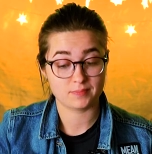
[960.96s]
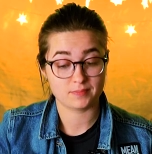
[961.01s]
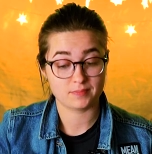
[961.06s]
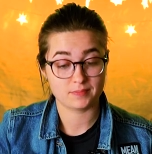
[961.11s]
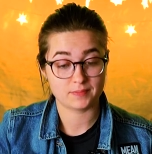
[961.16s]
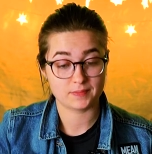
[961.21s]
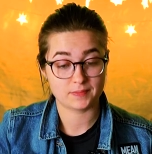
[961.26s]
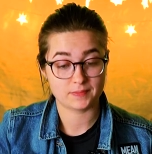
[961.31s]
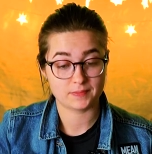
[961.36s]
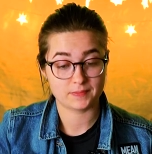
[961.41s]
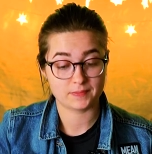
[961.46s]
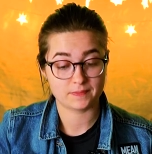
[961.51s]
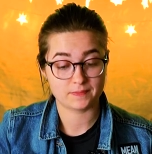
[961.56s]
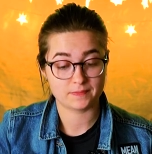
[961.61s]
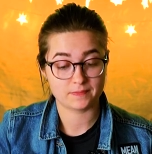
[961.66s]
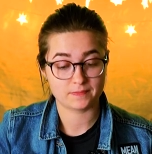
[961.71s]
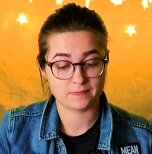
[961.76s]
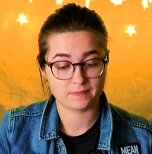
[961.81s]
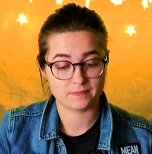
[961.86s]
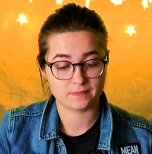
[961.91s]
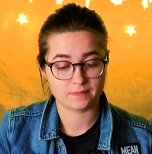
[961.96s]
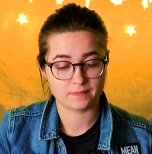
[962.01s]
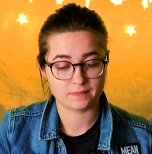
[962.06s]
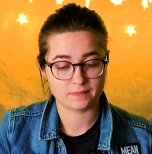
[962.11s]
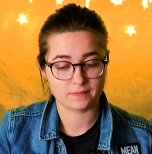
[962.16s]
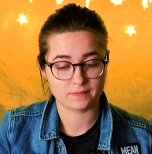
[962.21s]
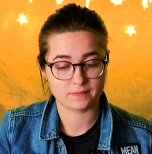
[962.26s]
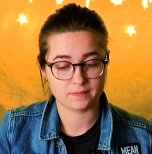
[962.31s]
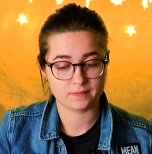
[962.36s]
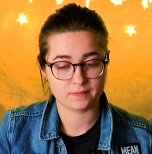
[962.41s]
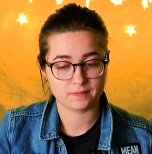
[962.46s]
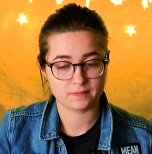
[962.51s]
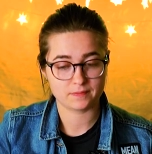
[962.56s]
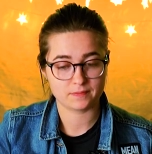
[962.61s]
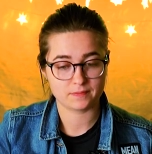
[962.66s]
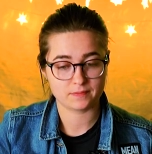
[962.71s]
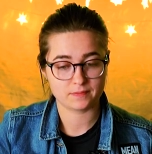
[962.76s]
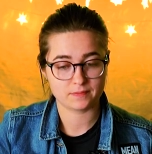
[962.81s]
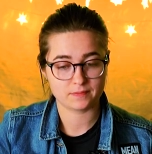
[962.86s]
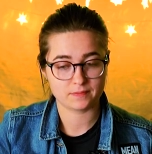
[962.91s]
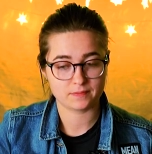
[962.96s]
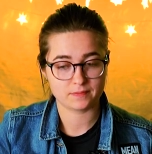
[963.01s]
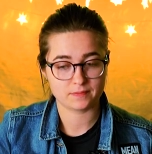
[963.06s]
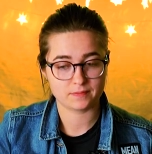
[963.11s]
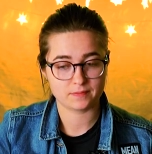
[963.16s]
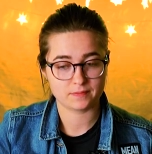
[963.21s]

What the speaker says: Nobody speaks.